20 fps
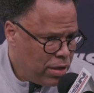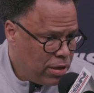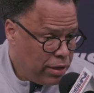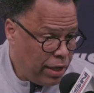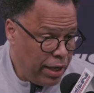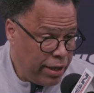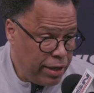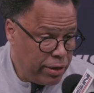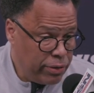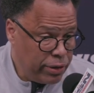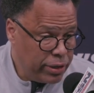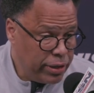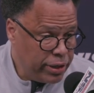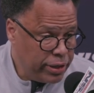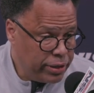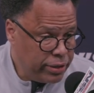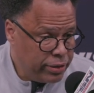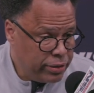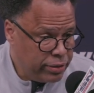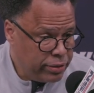Yeah, they were
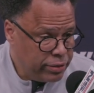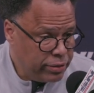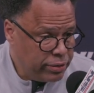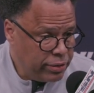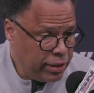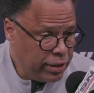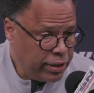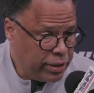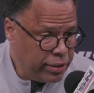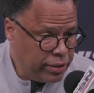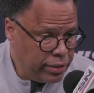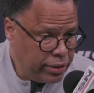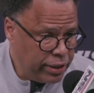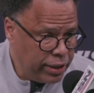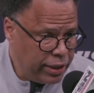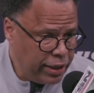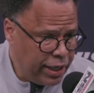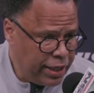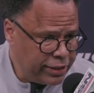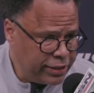good. Like,
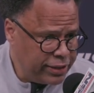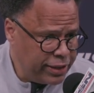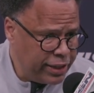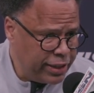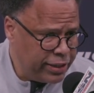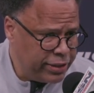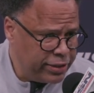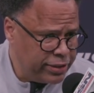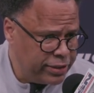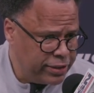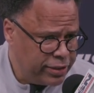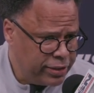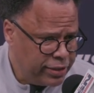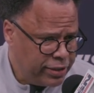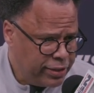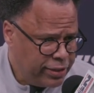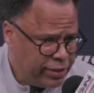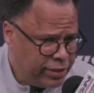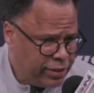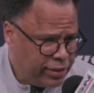again, Hase is,
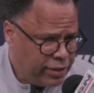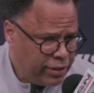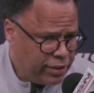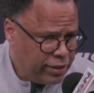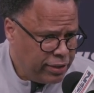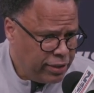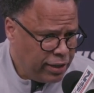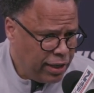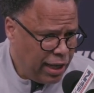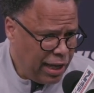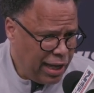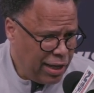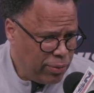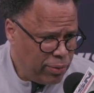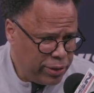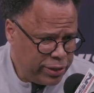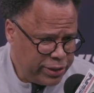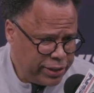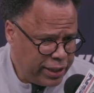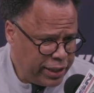I
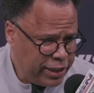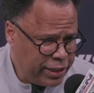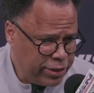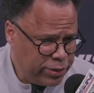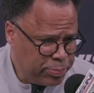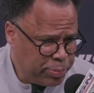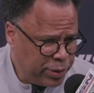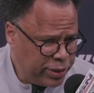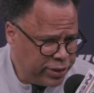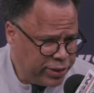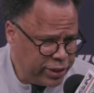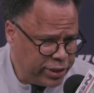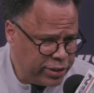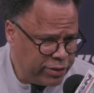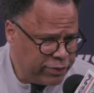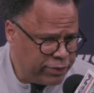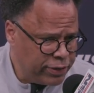want to say he's preseason